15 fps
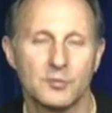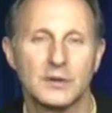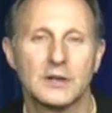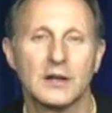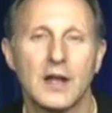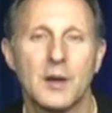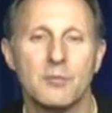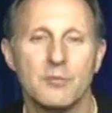
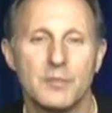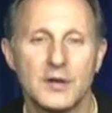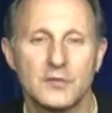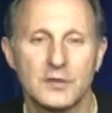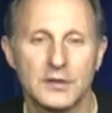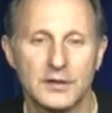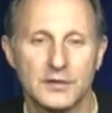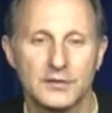being
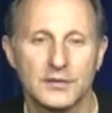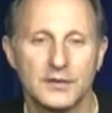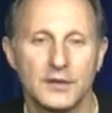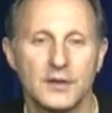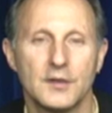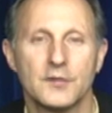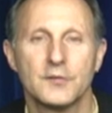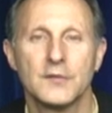ambivalent,
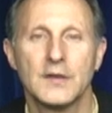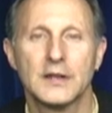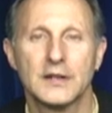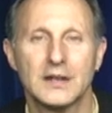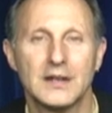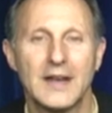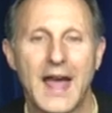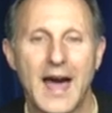feeling
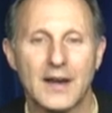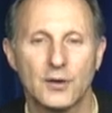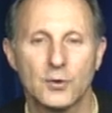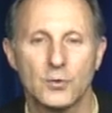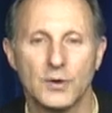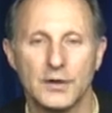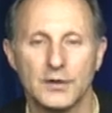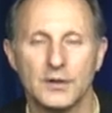
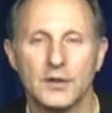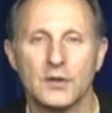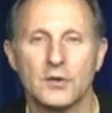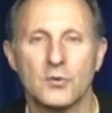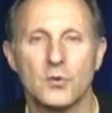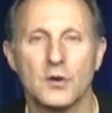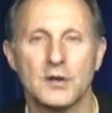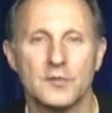inadequate
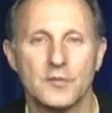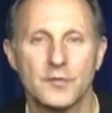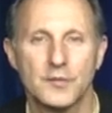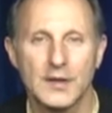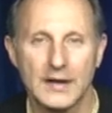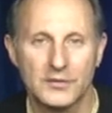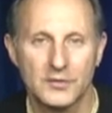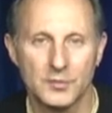or
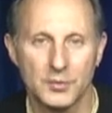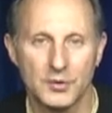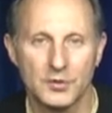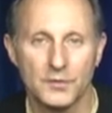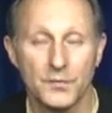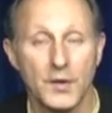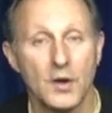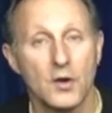
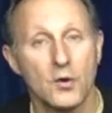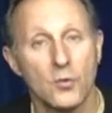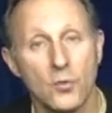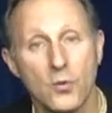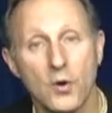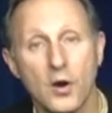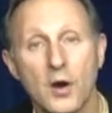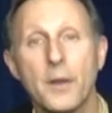inflexible,
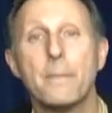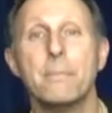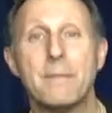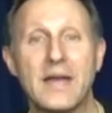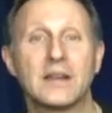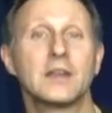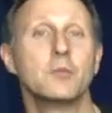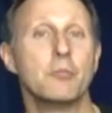or
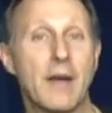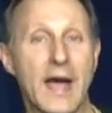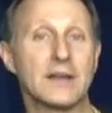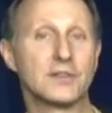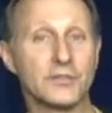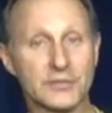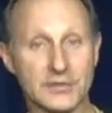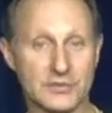making bad
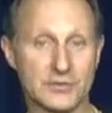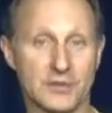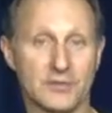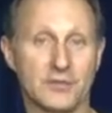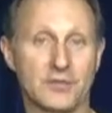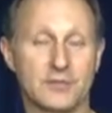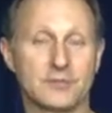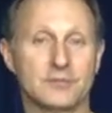
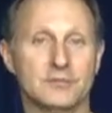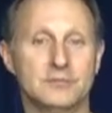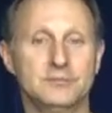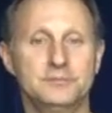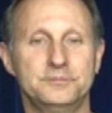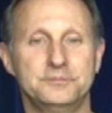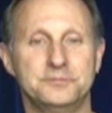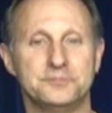decisions
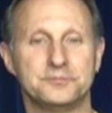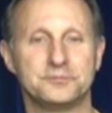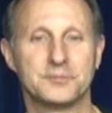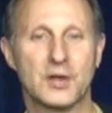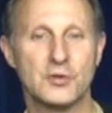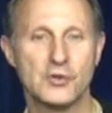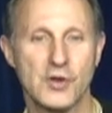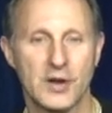
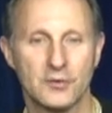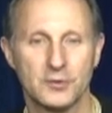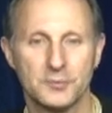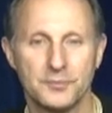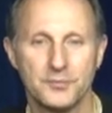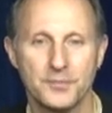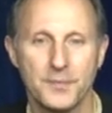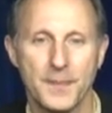in general.
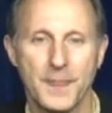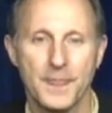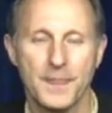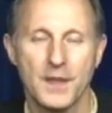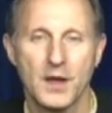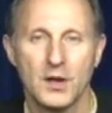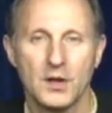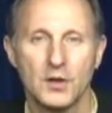
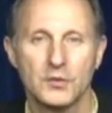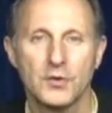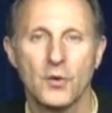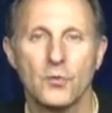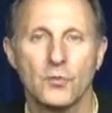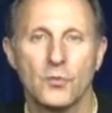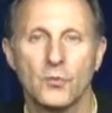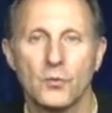
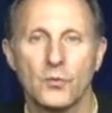So